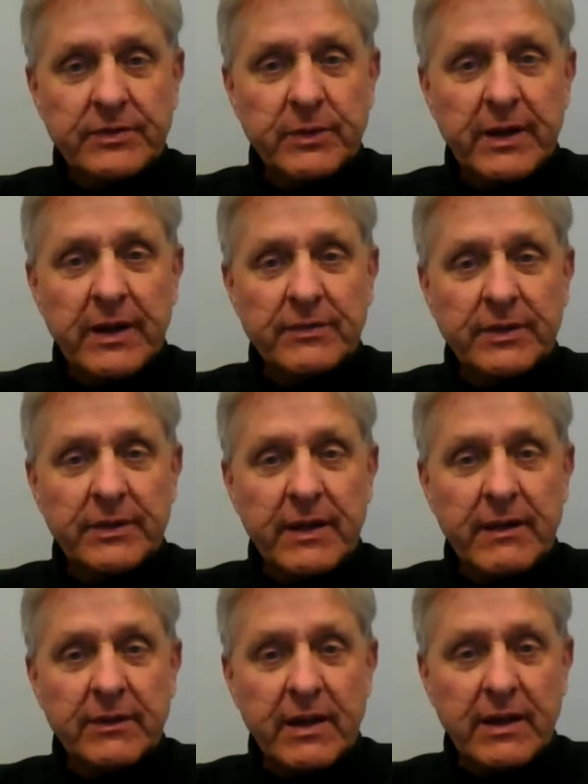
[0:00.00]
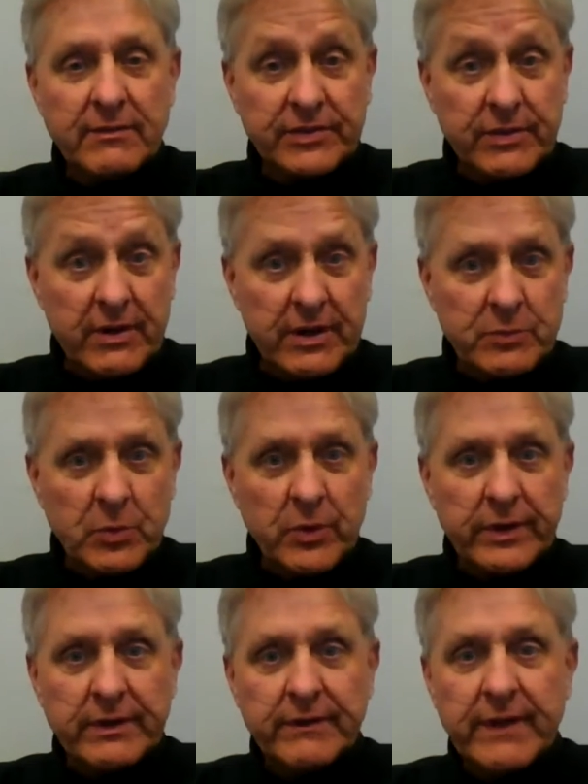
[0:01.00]
we have to have kind of a starting
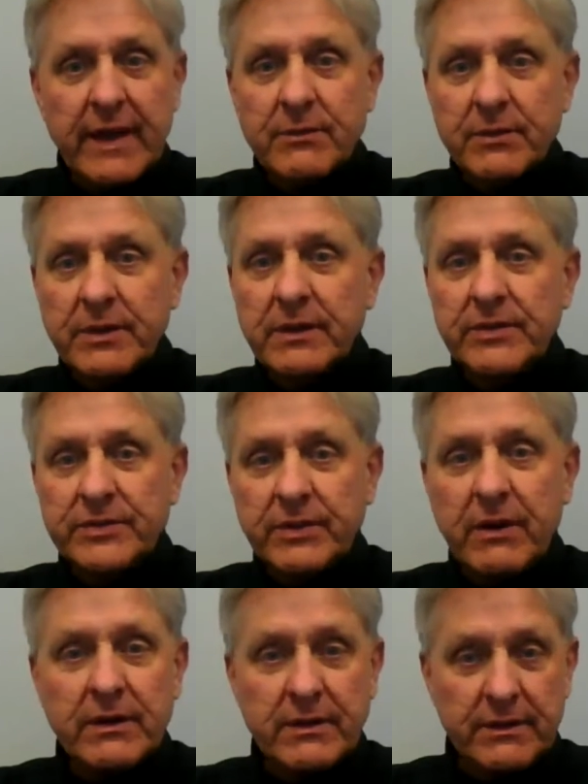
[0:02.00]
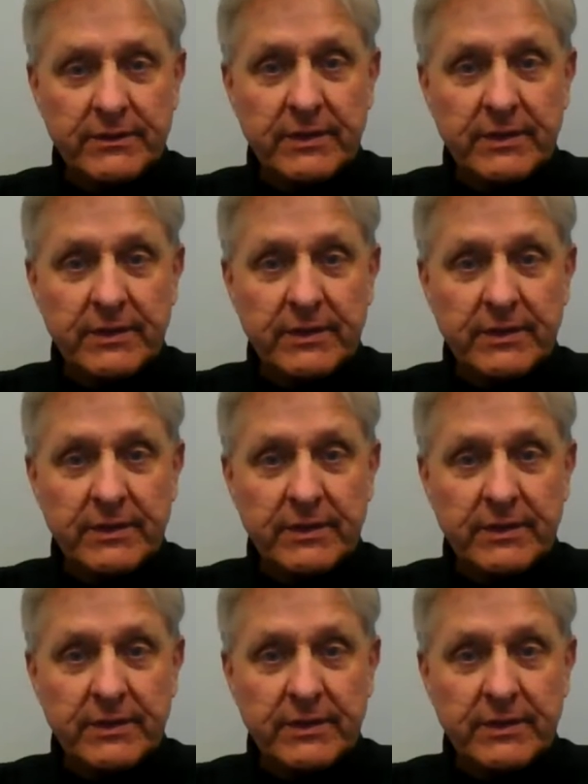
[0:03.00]
point, and that really started